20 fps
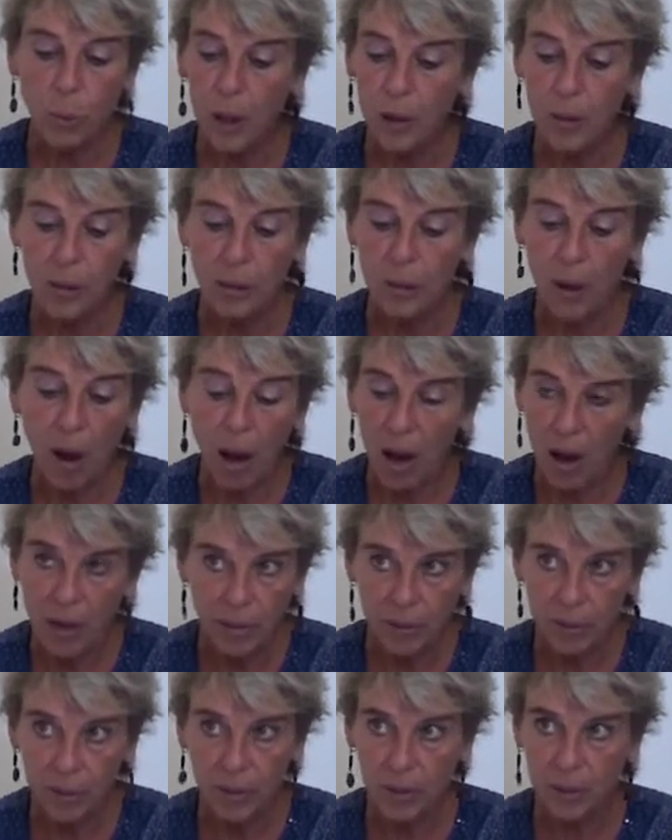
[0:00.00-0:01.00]
one the
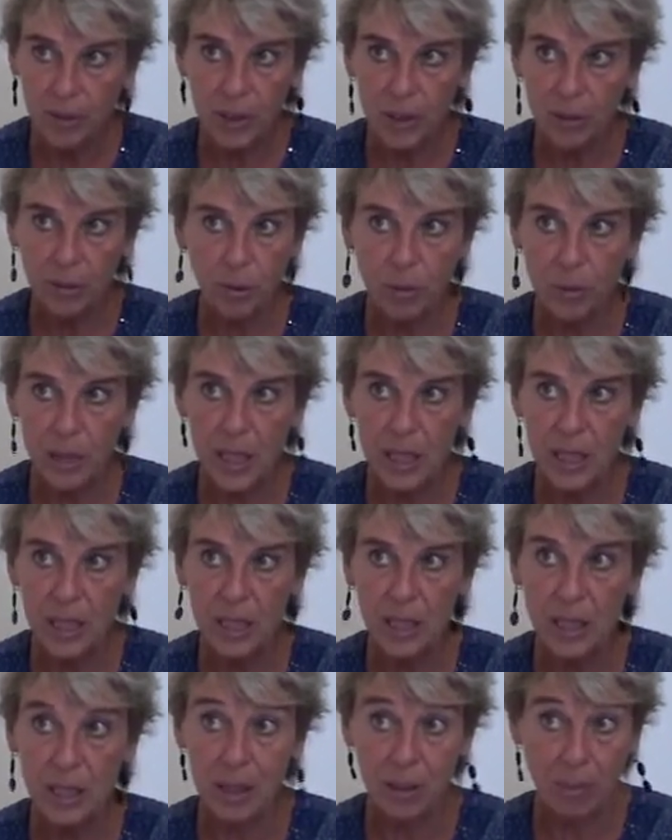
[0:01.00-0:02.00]
half of the
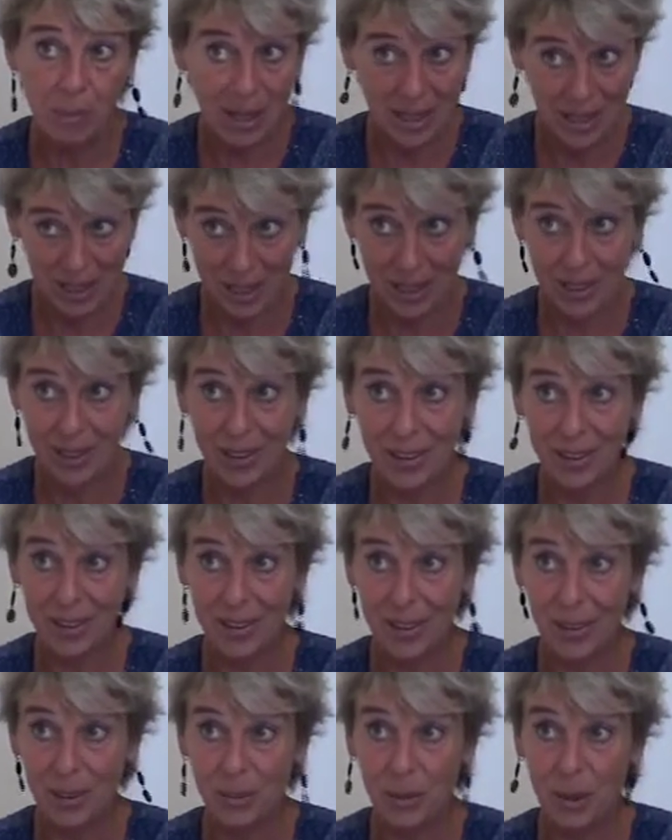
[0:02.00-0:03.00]
information is missing
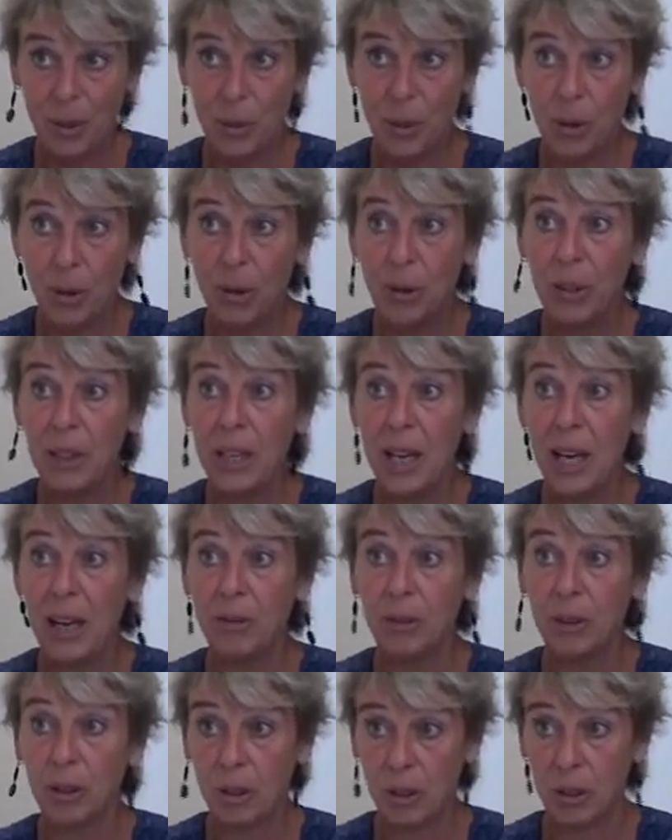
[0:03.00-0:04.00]
when we only
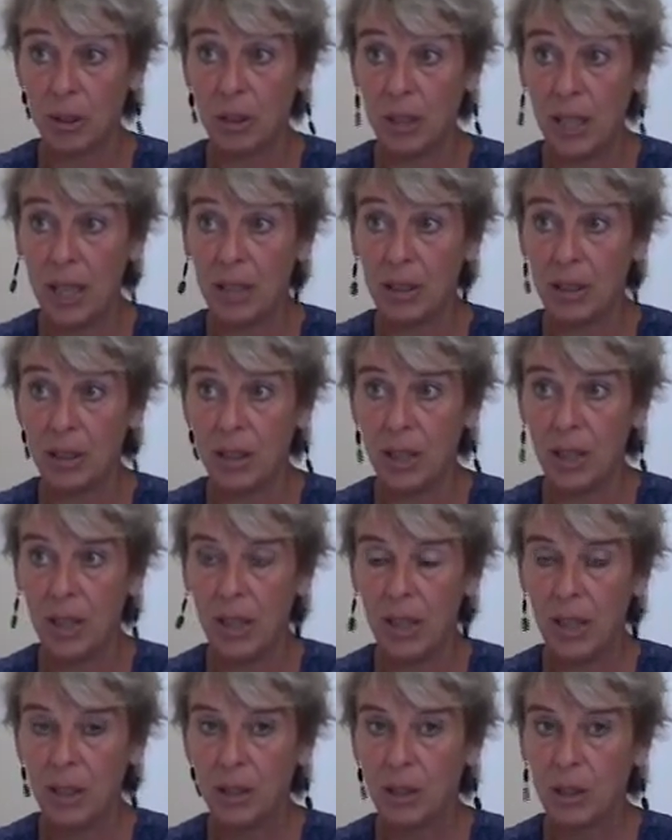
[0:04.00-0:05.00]
have the content.
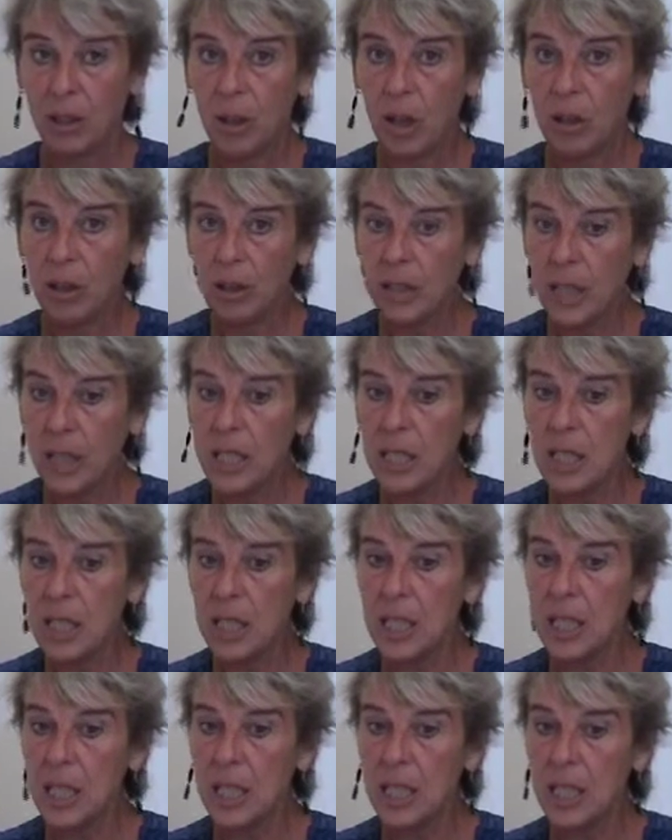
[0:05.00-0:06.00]
The
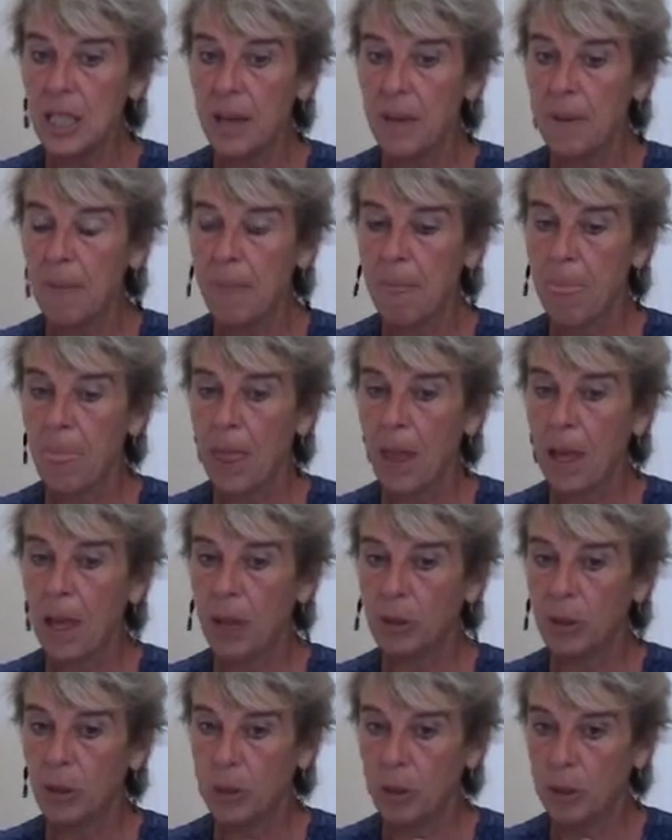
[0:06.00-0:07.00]
context is
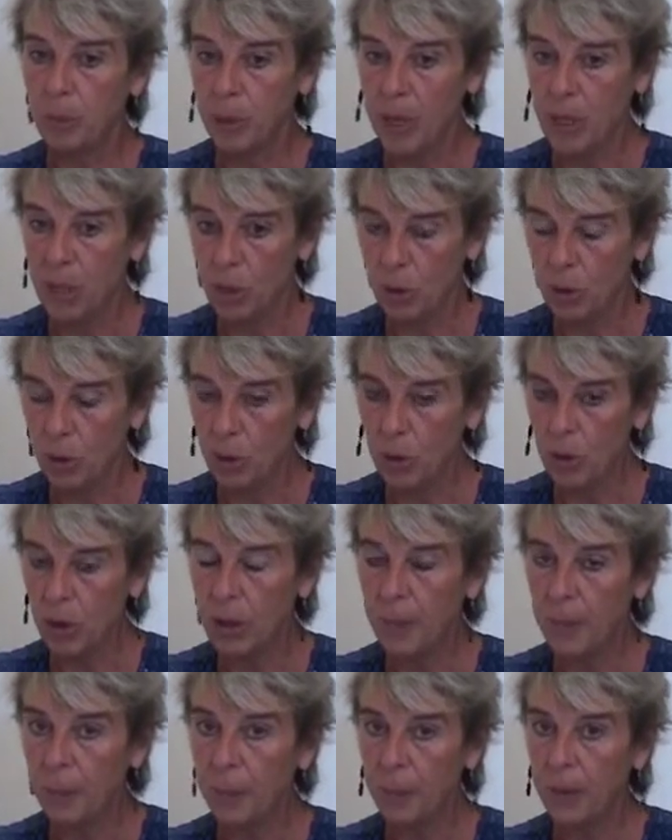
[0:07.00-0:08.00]
how does the patient
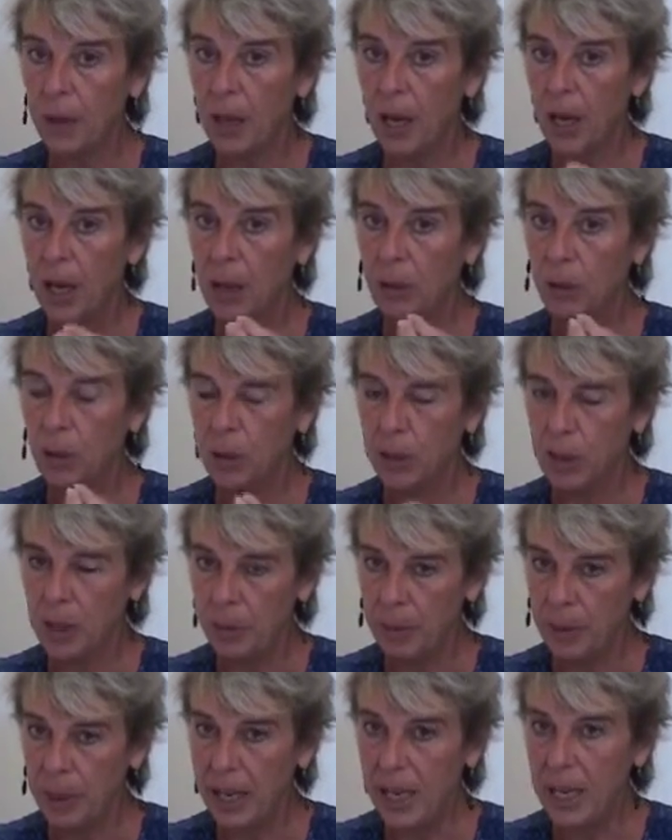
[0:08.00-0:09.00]
look, how does he
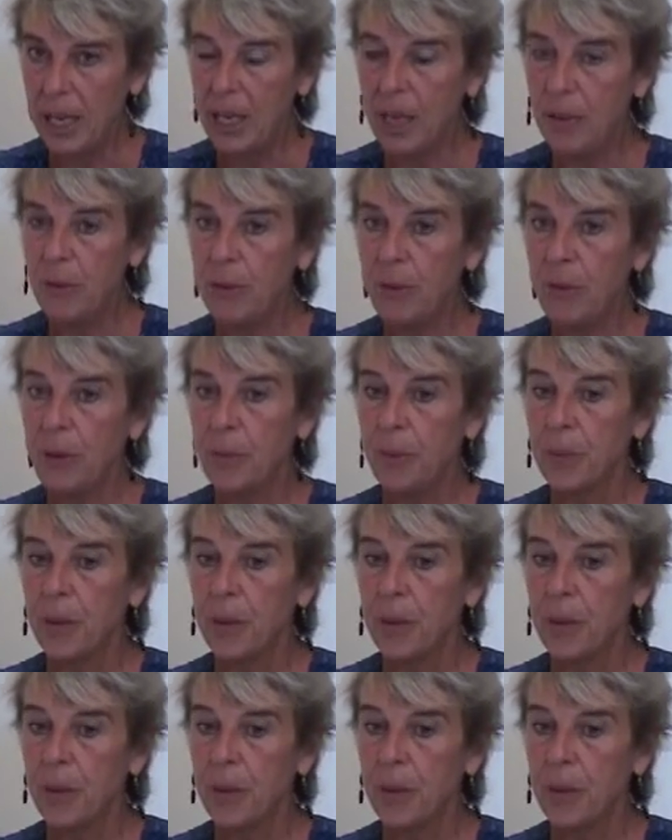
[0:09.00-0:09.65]
behave,